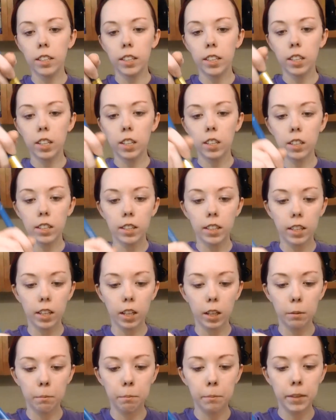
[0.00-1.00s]
in there, and then
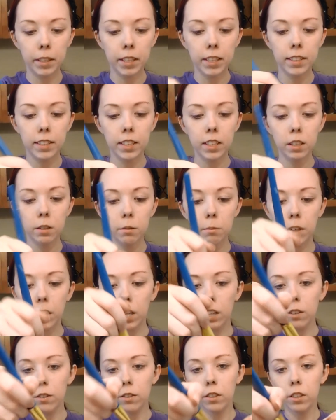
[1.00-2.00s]
I'm mixing it
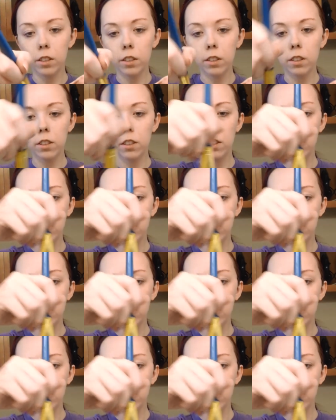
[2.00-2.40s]
around